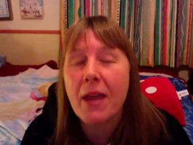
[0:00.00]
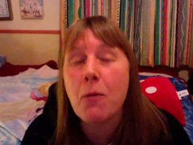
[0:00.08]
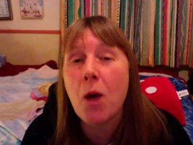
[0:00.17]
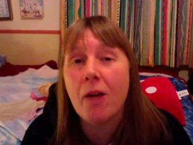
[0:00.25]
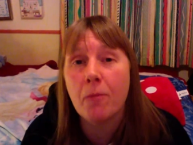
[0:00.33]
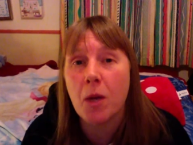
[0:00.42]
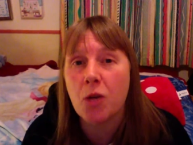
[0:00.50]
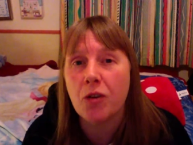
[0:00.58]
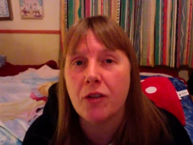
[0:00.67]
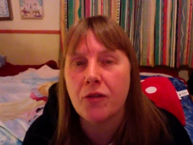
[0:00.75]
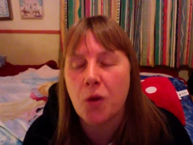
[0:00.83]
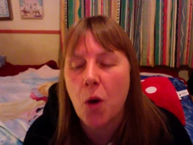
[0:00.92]
They were in my
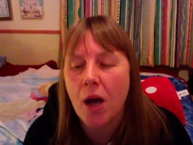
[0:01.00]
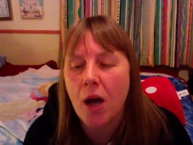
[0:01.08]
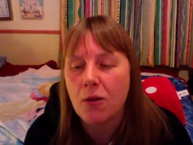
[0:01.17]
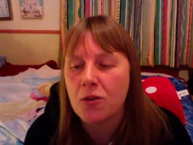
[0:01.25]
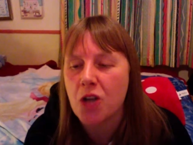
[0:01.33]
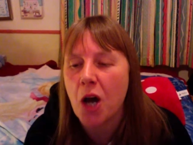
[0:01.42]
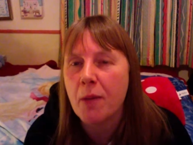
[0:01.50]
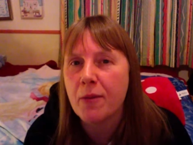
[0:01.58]
group for quite a long time